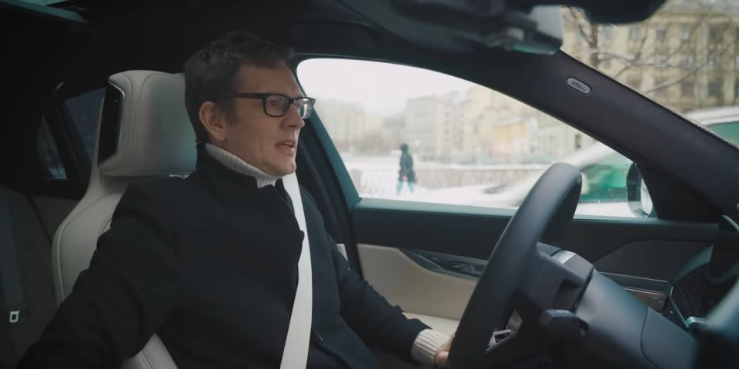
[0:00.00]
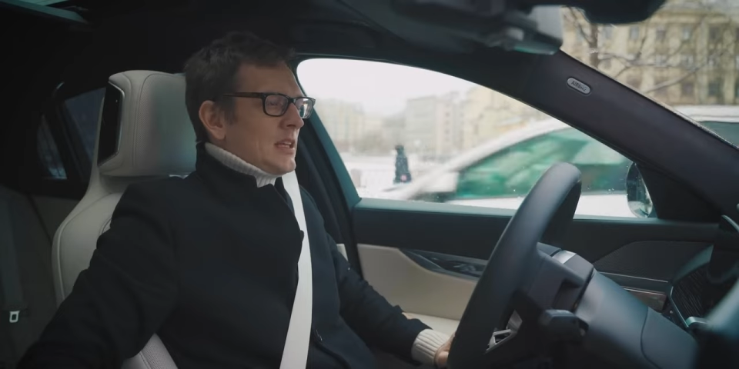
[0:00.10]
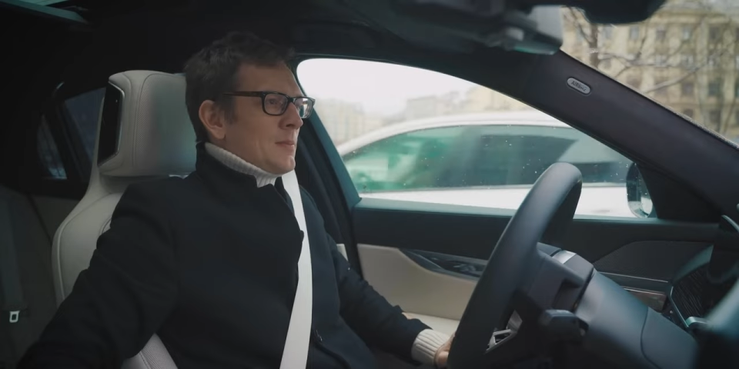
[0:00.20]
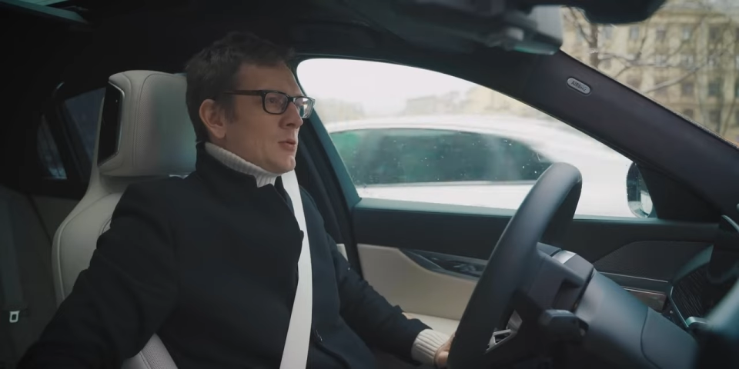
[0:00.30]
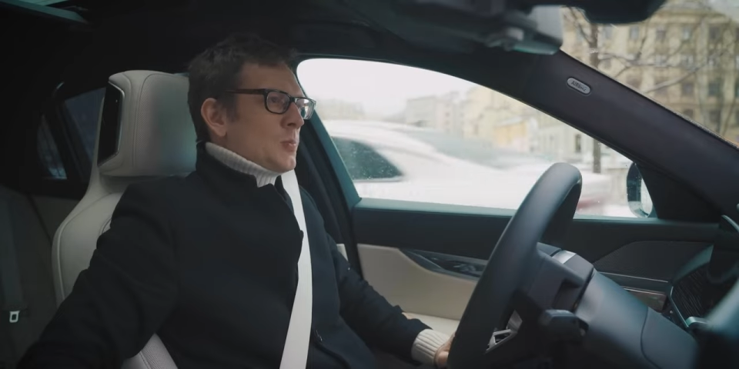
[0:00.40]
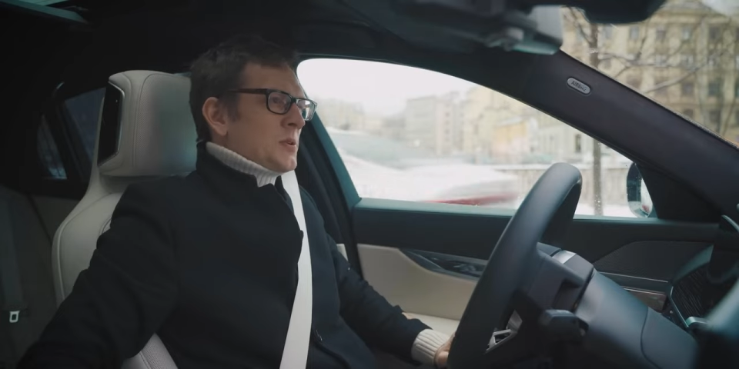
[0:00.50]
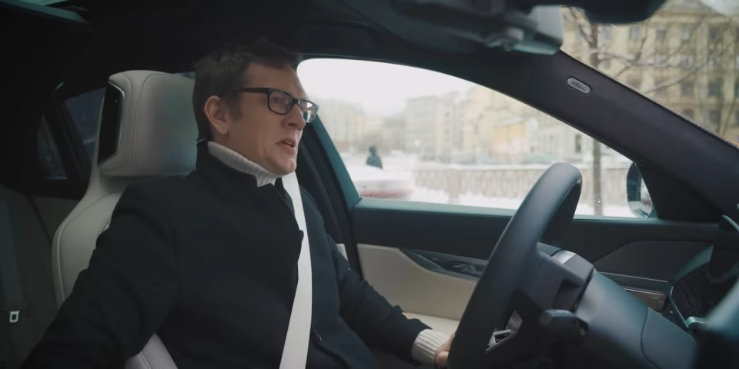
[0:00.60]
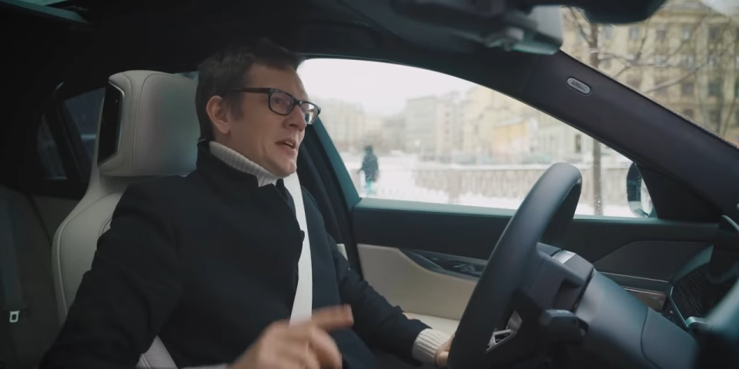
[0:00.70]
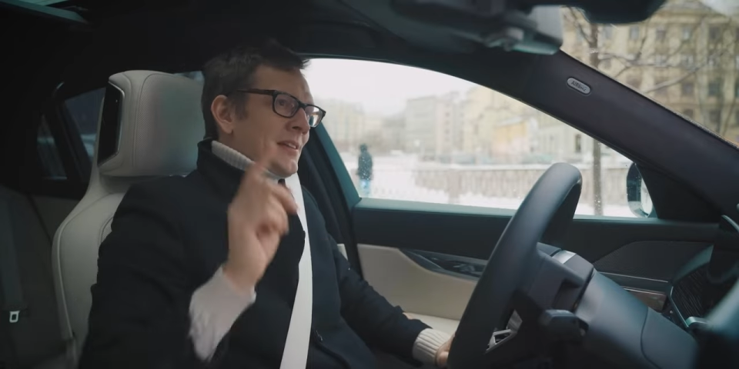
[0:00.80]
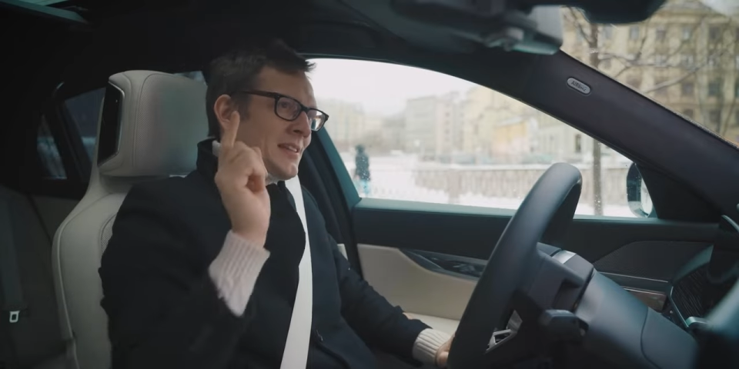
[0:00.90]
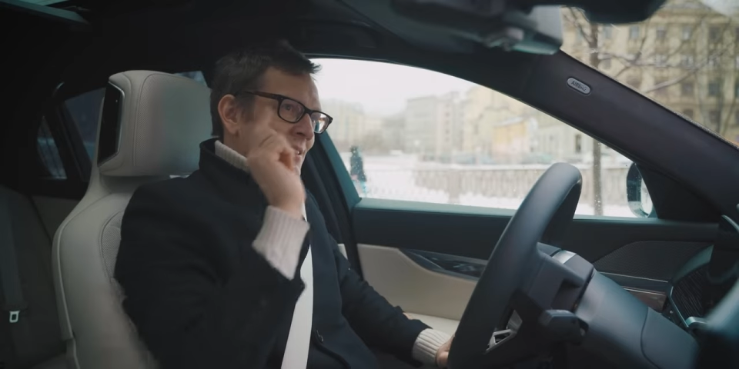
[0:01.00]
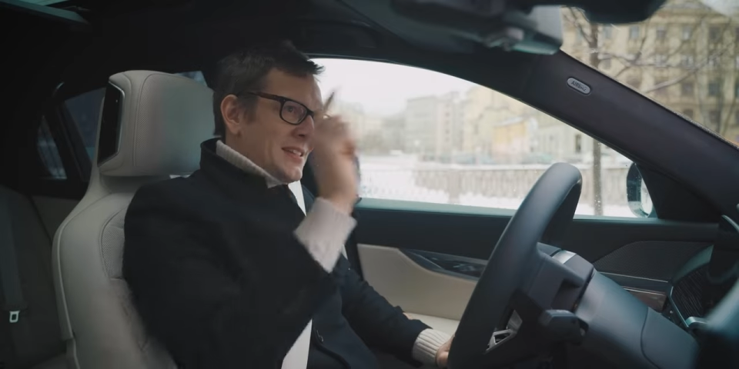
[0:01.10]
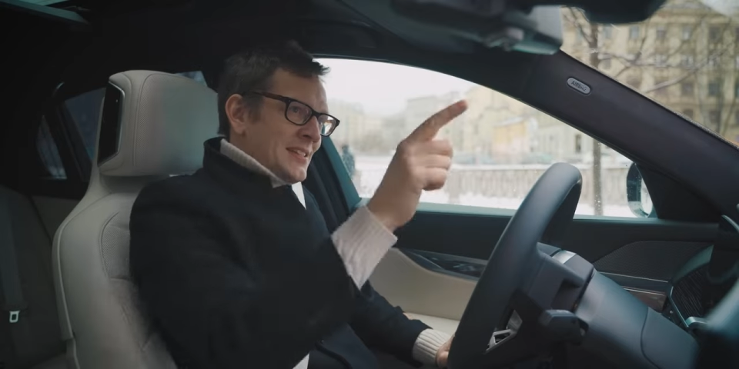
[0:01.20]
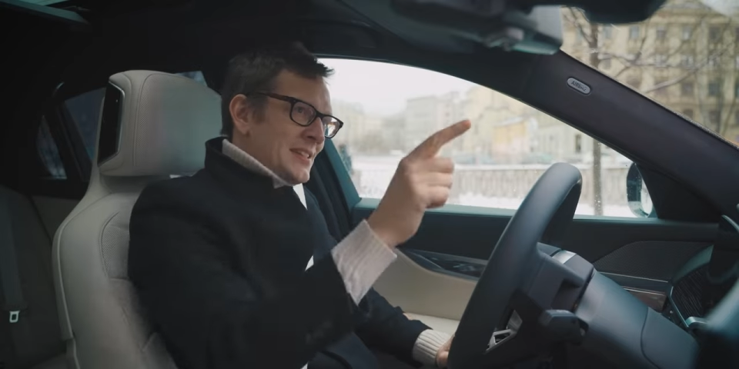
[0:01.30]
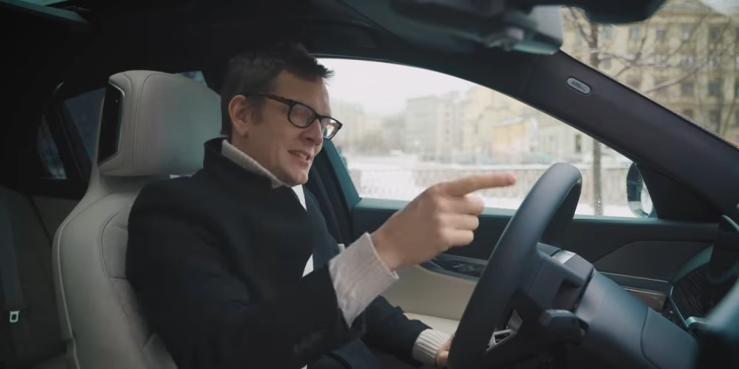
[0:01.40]
and you will be constantly
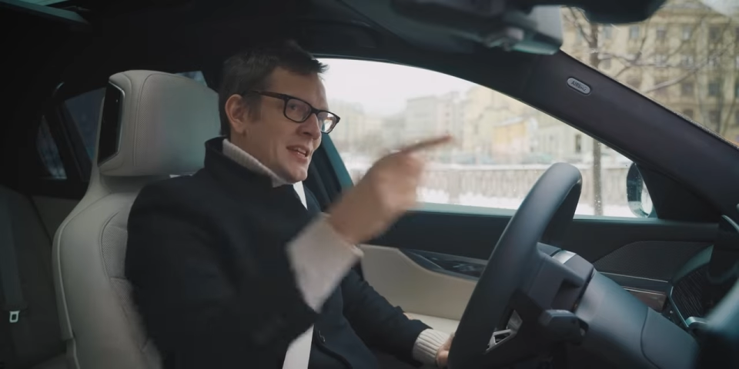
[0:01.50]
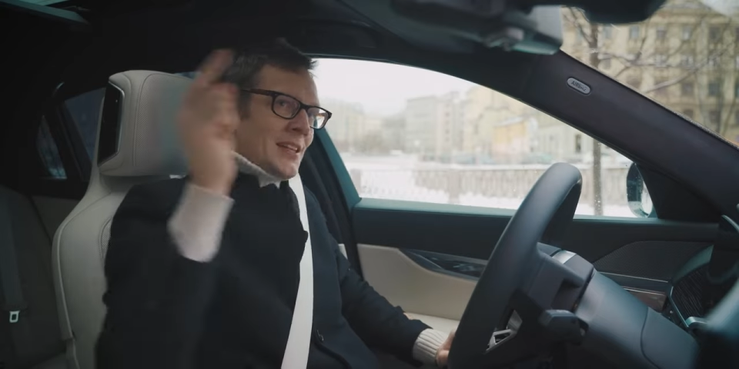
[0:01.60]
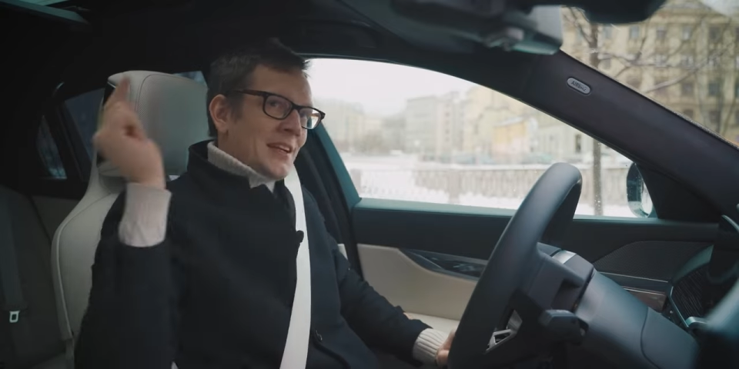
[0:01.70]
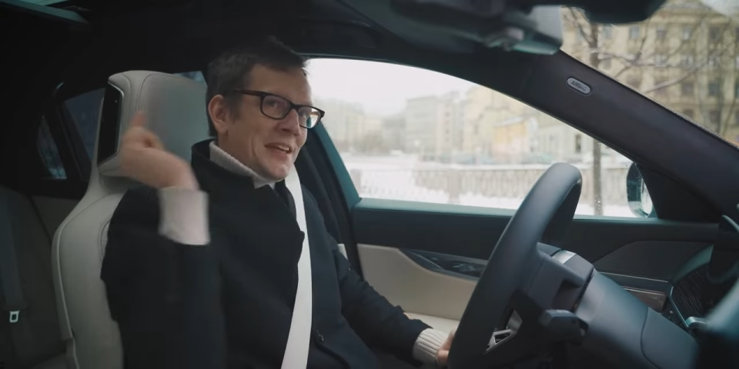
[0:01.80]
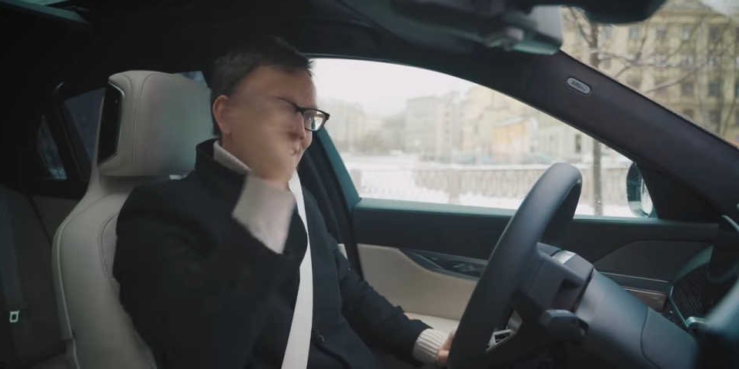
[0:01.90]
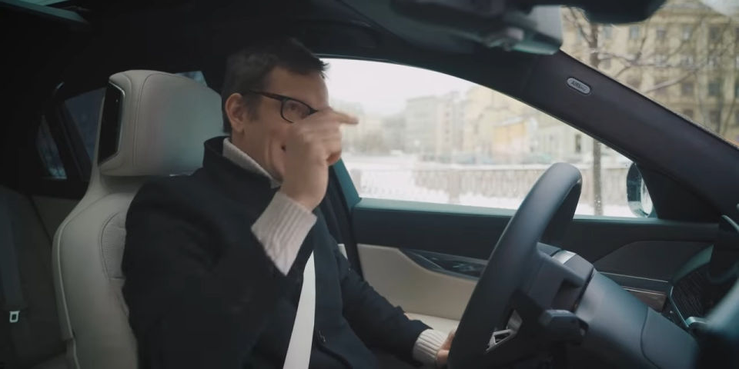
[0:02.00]
sitting,